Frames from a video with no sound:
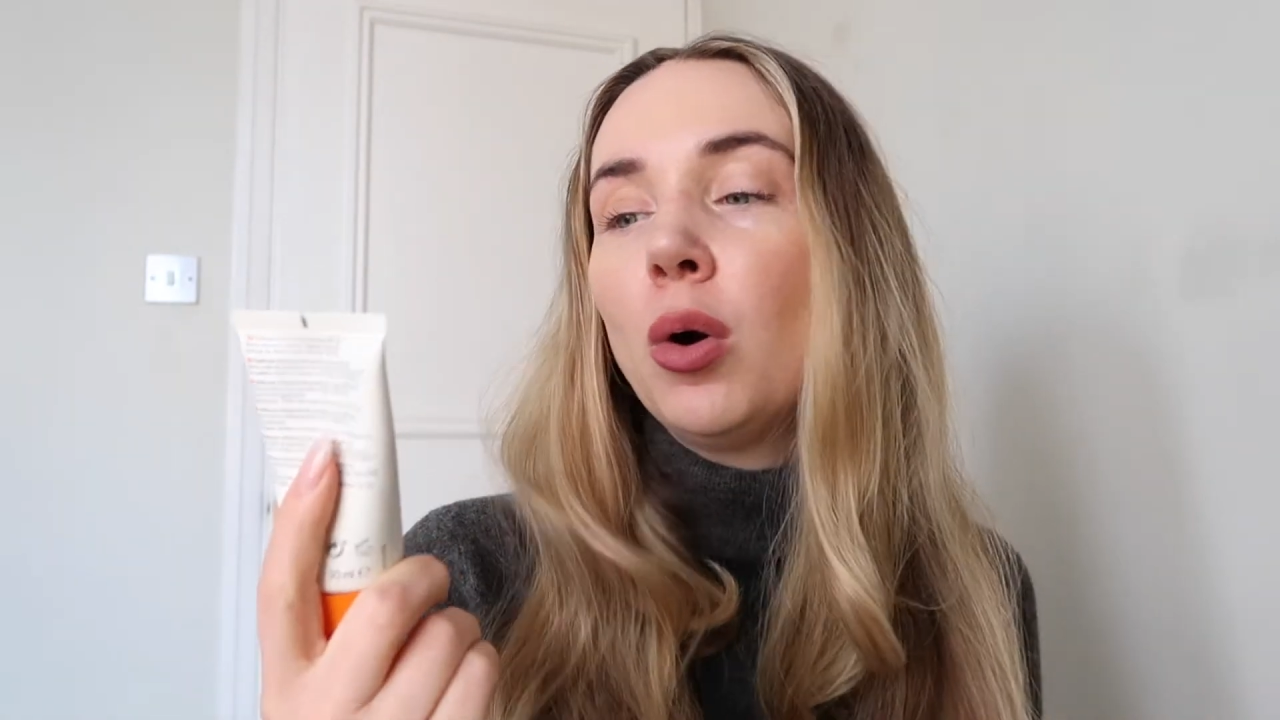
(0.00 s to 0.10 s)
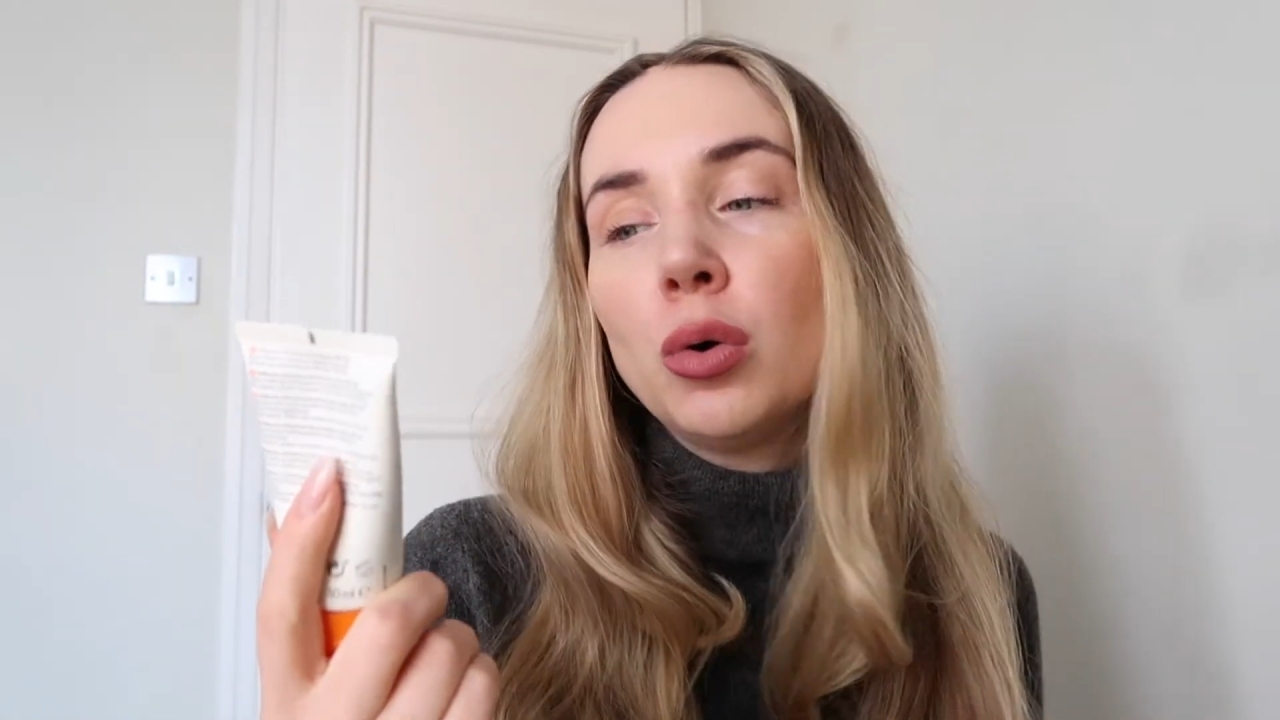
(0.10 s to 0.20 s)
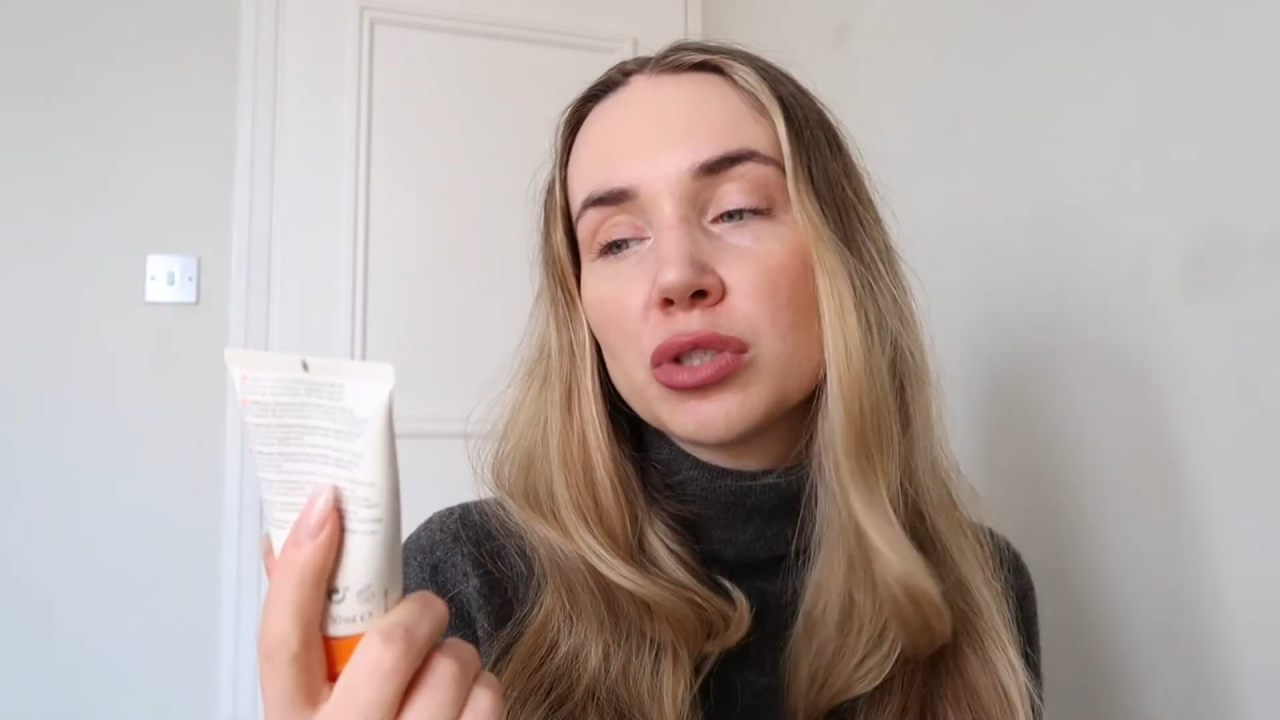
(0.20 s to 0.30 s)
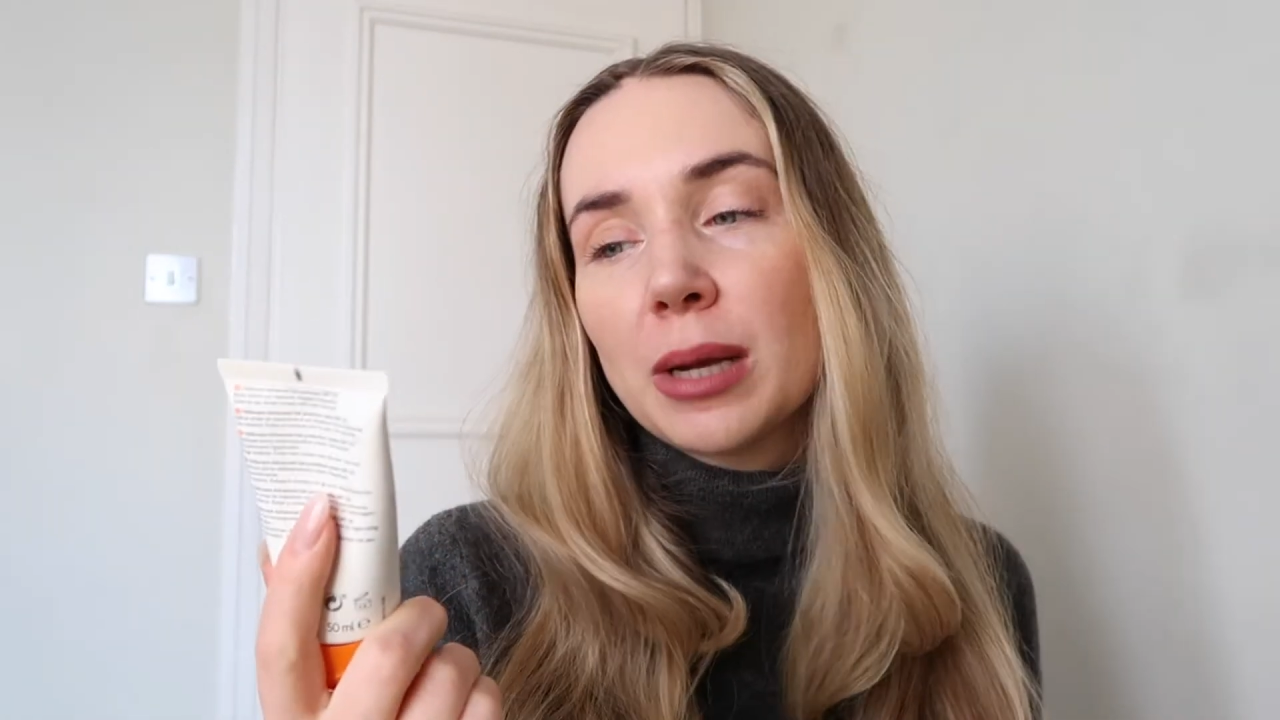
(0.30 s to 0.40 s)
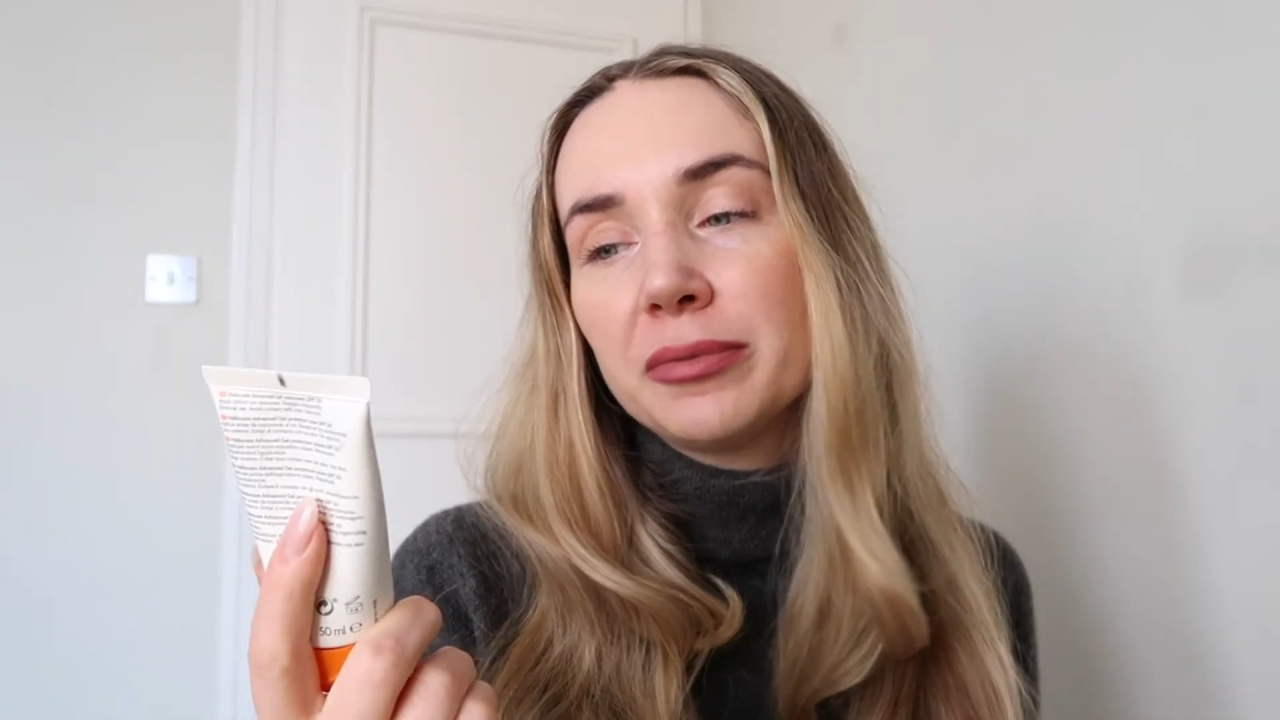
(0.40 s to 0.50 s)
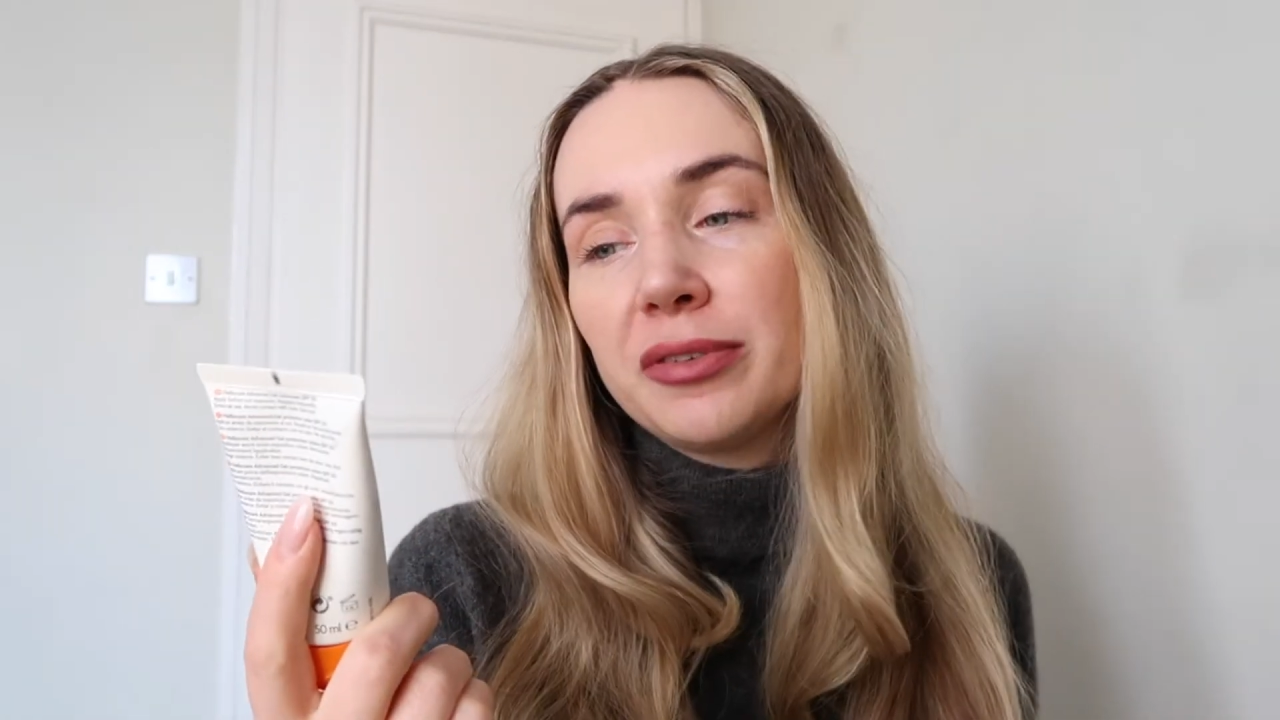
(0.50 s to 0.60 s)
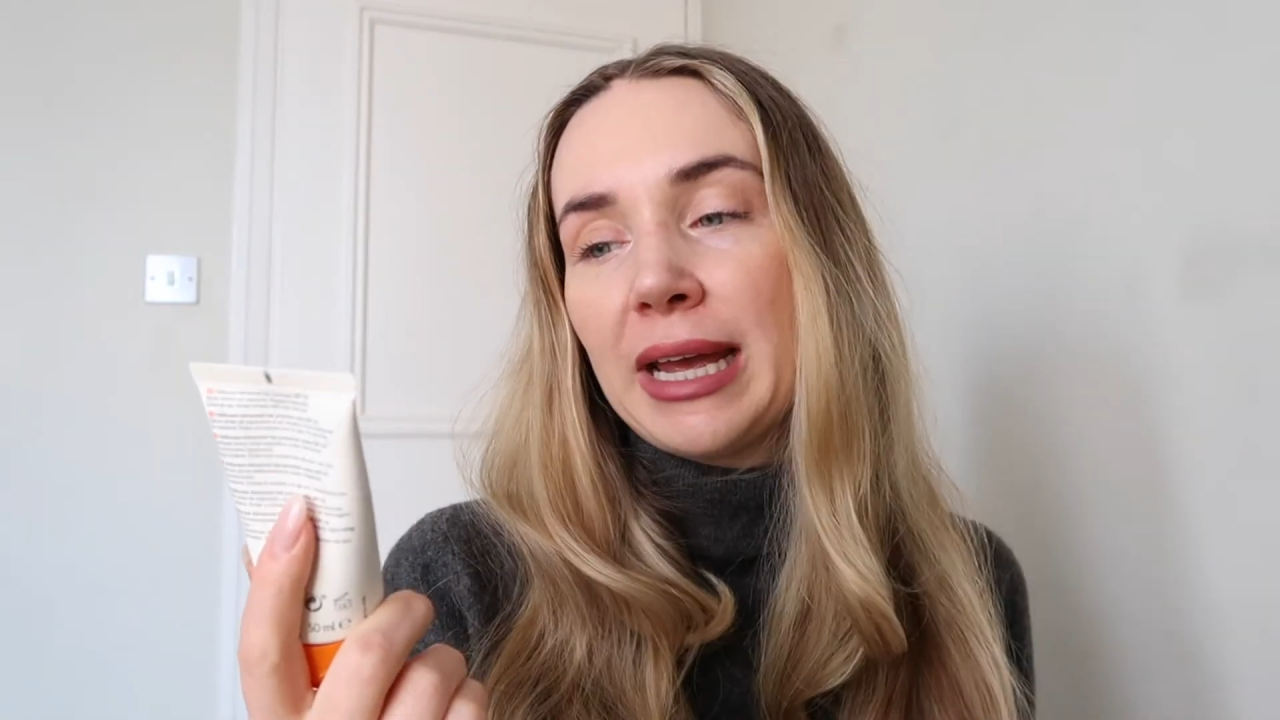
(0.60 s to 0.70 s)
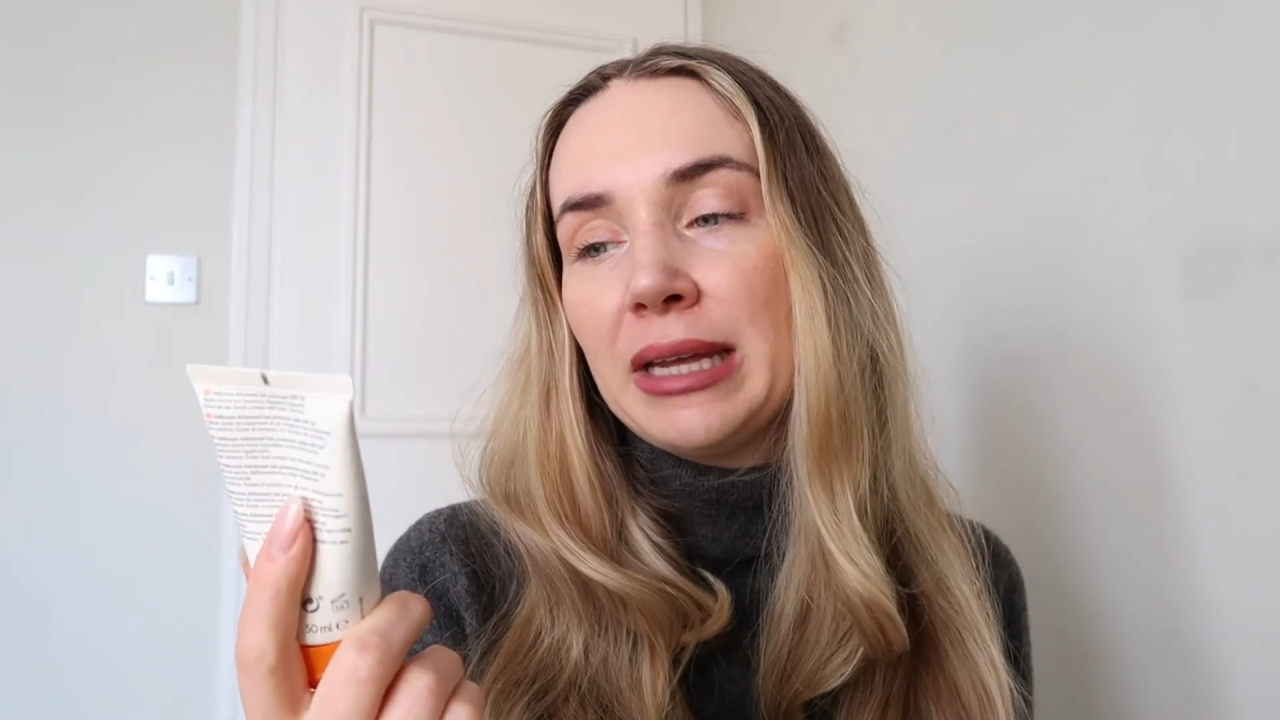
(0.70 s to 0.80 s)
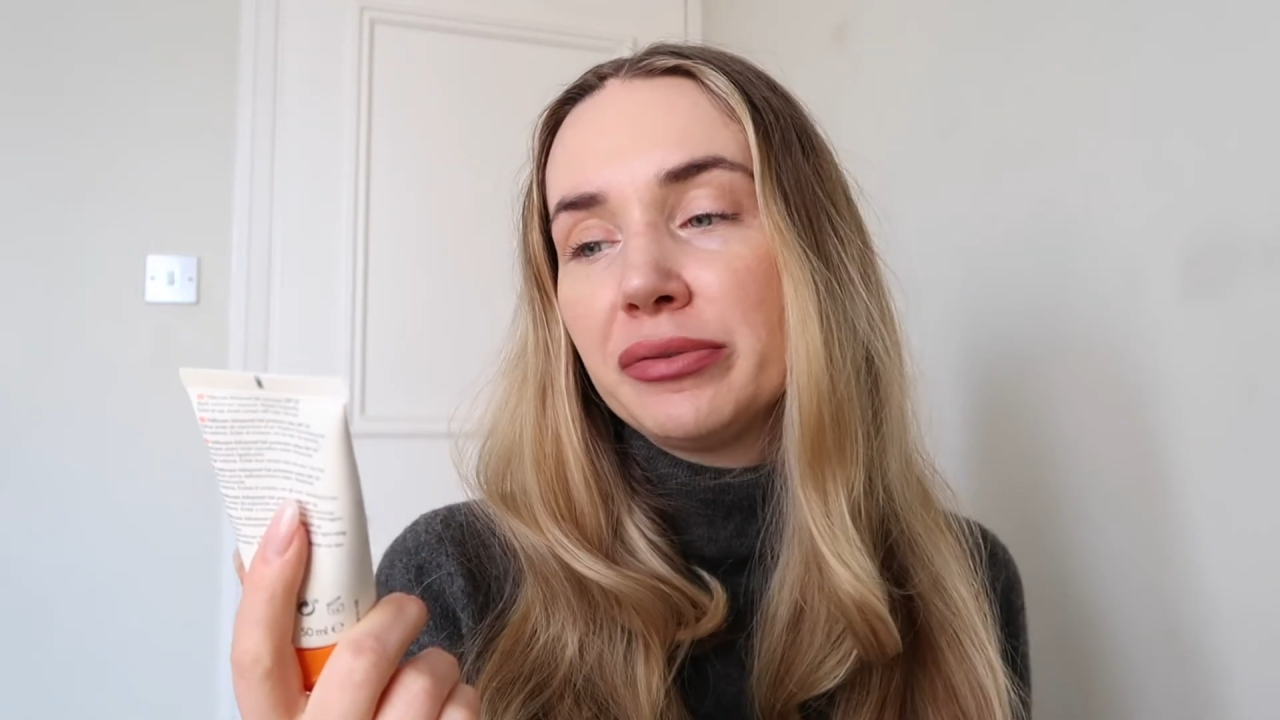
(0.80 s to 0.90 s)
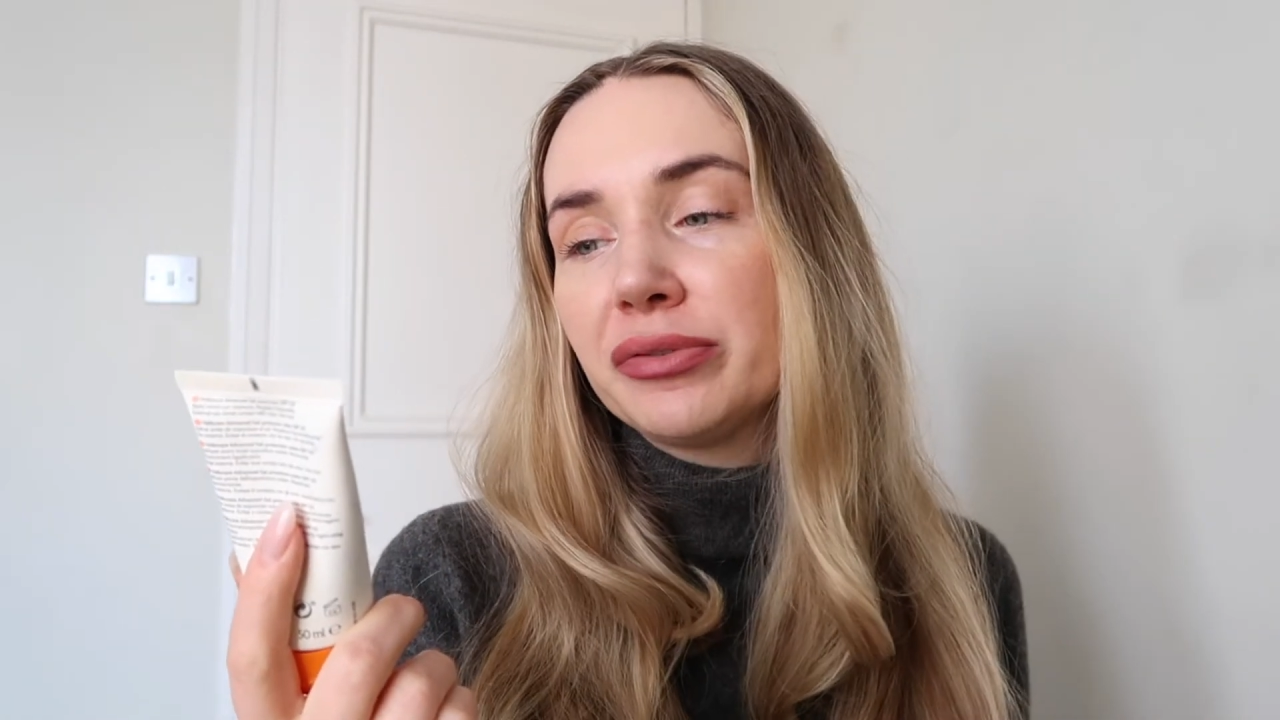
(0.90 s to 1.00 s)
all-time
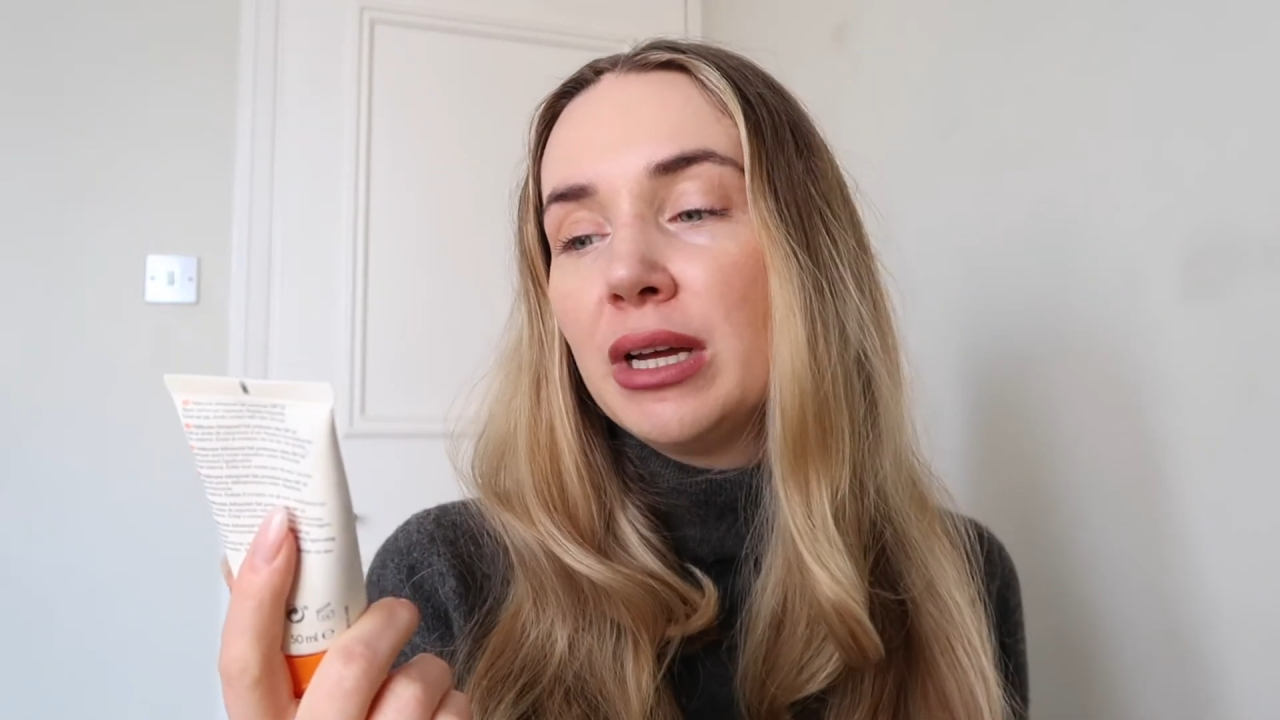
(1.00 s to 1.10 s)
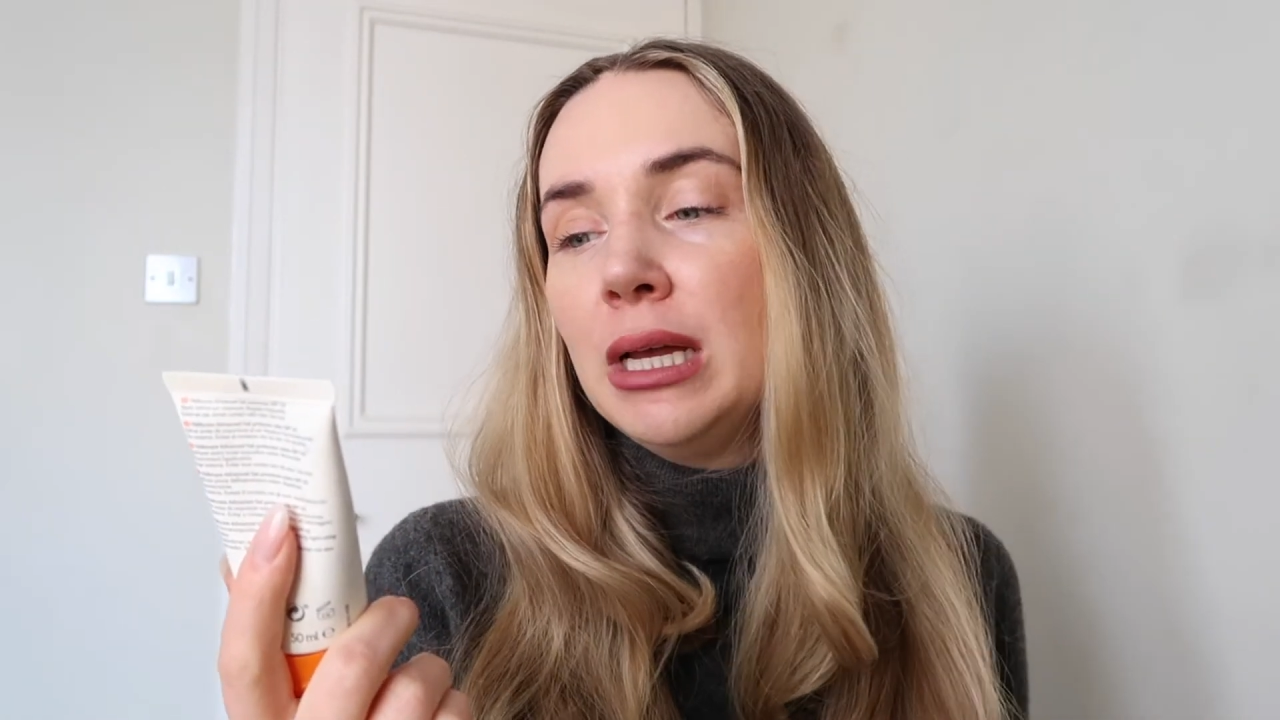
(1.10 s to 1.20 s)
fave.